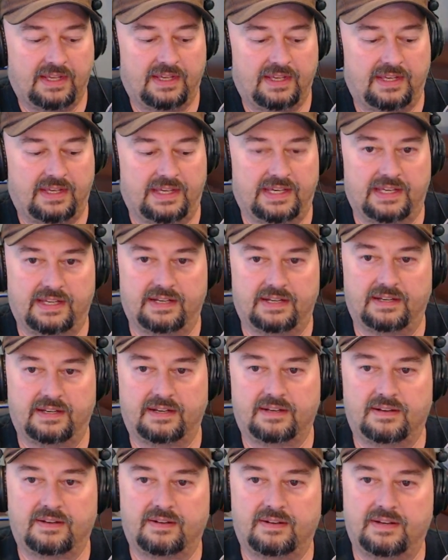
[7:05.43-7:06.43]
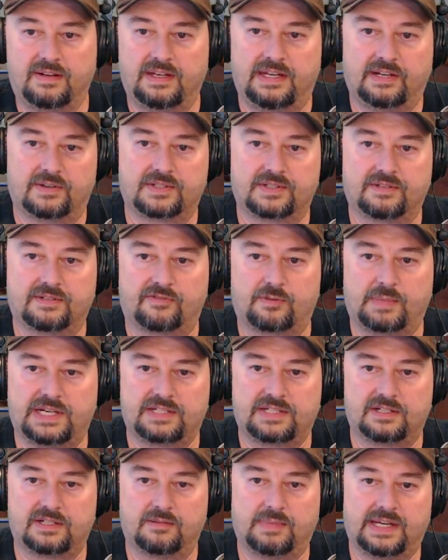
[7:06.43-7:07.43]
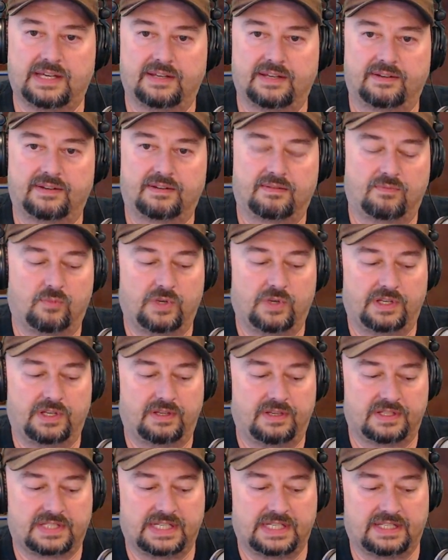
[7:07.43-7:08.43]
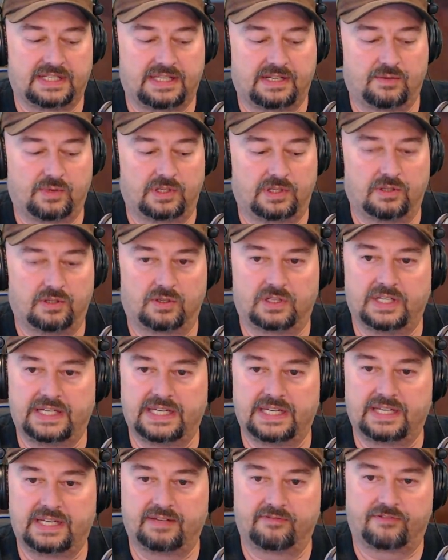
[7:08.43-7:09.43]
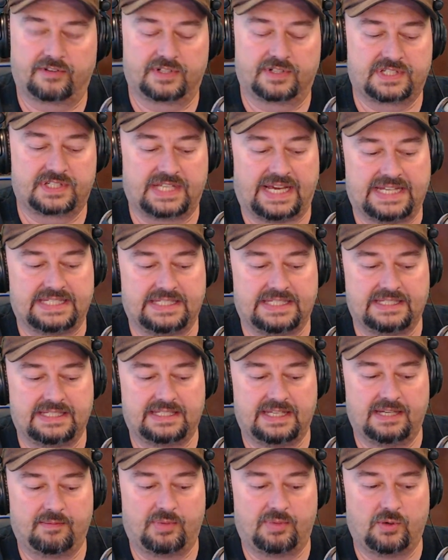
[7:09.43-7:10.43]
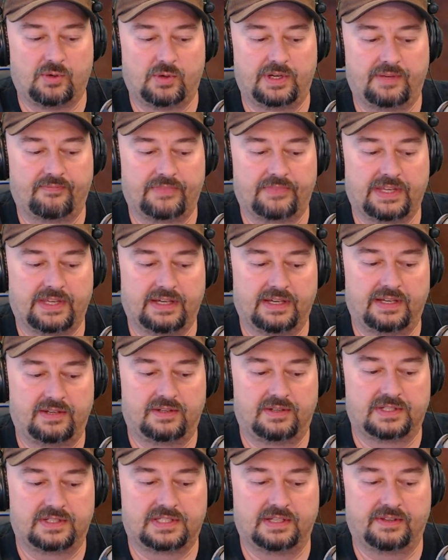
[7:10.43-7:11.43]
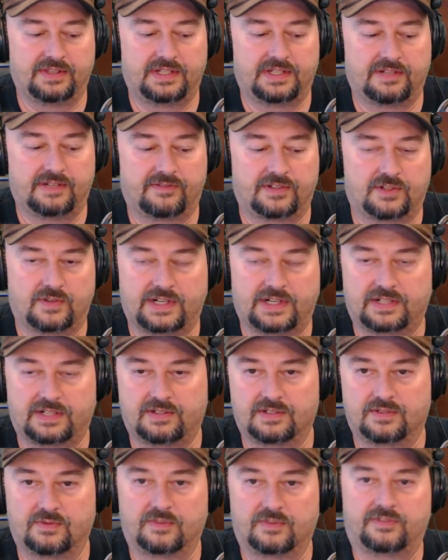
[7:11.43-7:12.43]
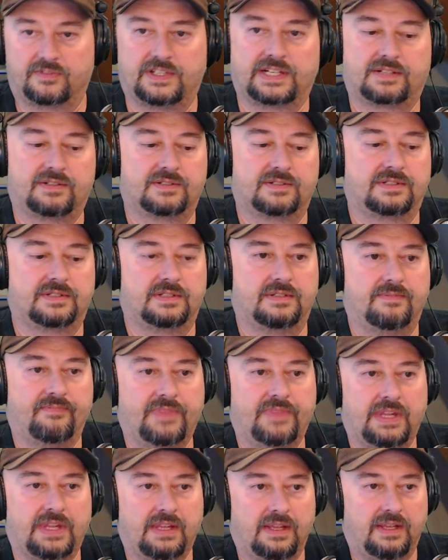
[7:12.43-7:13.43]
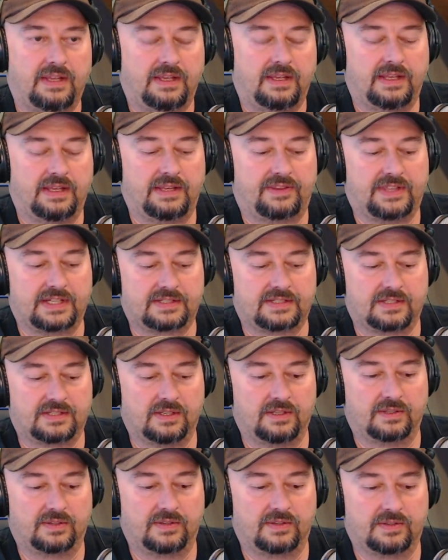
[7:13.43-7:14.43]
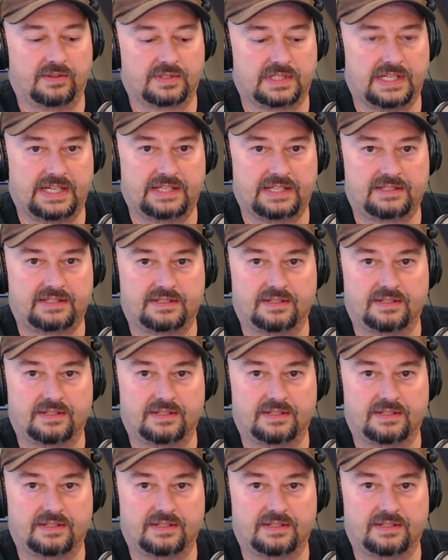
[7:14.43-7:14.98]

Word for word: And here's information about what this antenna would look like. And for a sizing standpoint, uh, you can see all the different directors and reflectors and, and things along those lines.